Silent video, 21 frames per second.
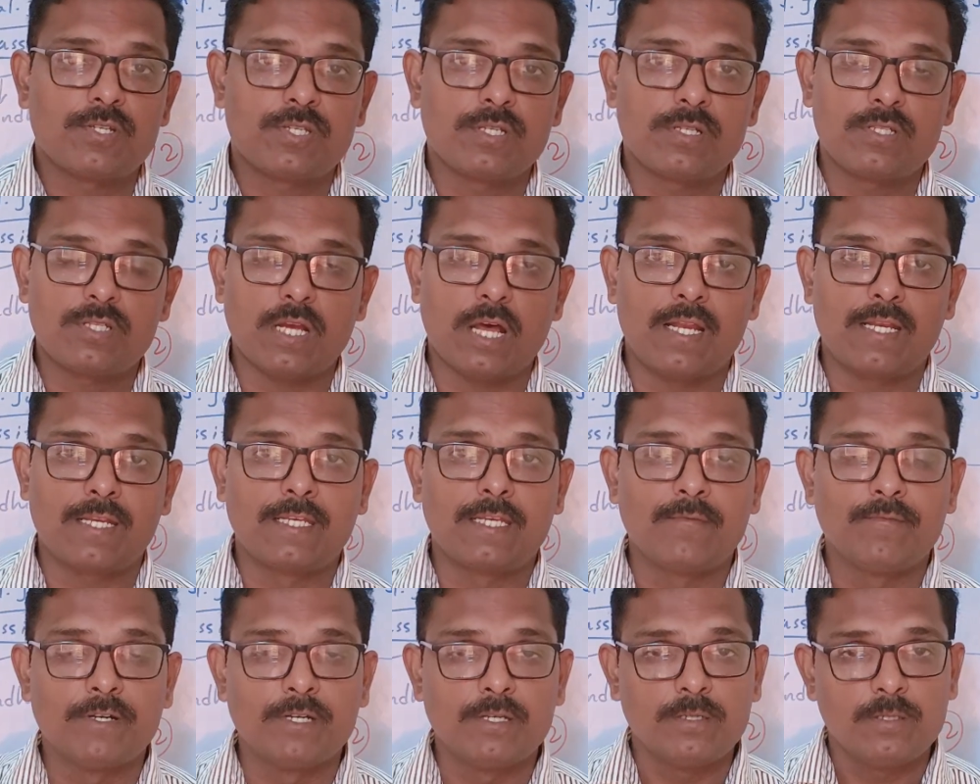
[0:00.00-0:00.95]
such
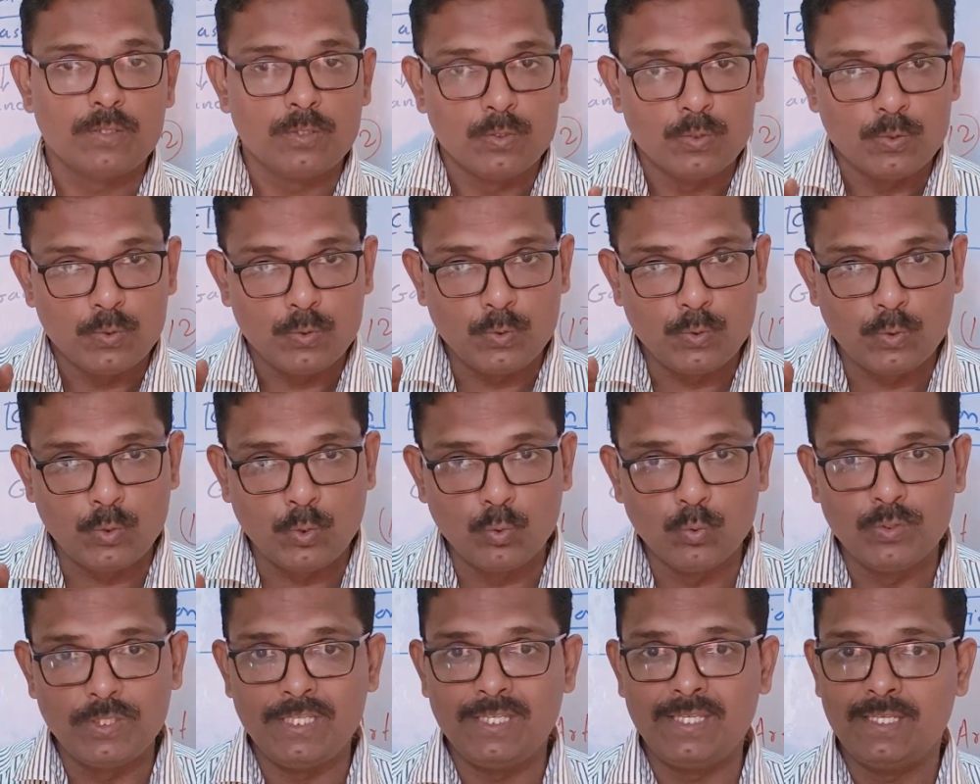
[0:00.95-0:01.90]
instructions are
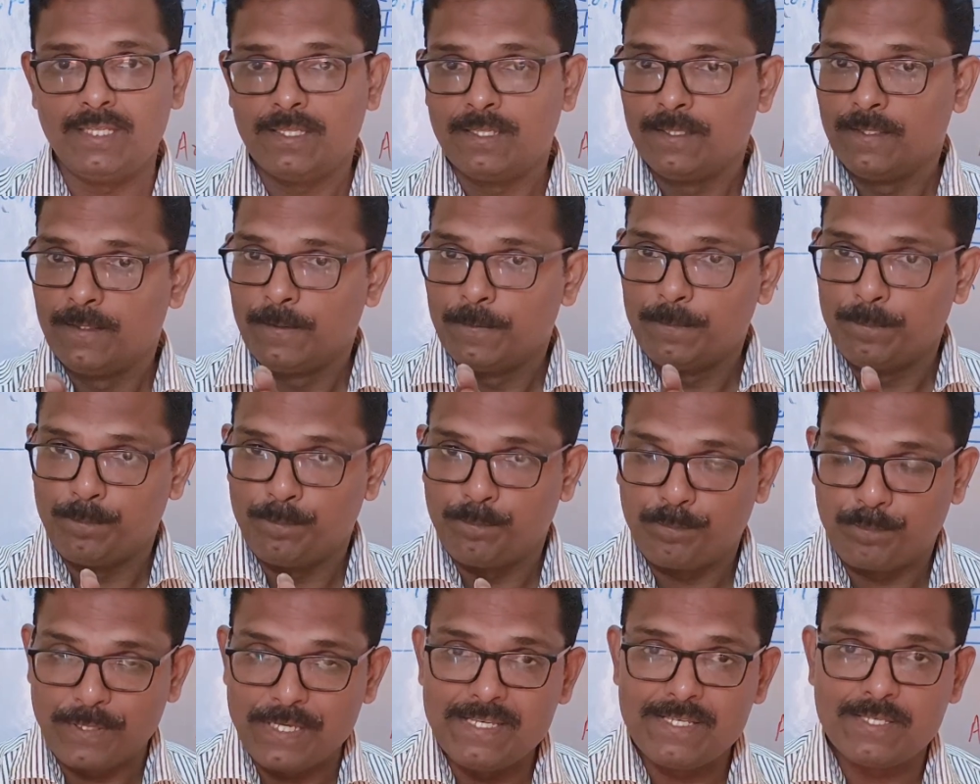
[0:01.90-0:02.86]
given to
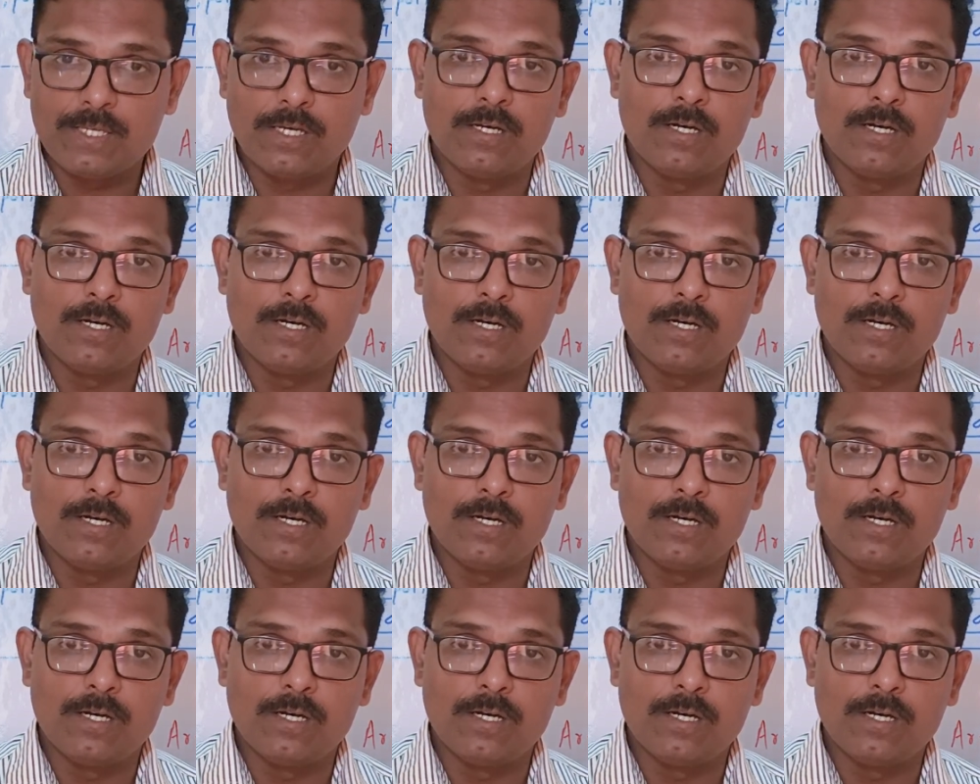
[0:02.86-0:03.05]
the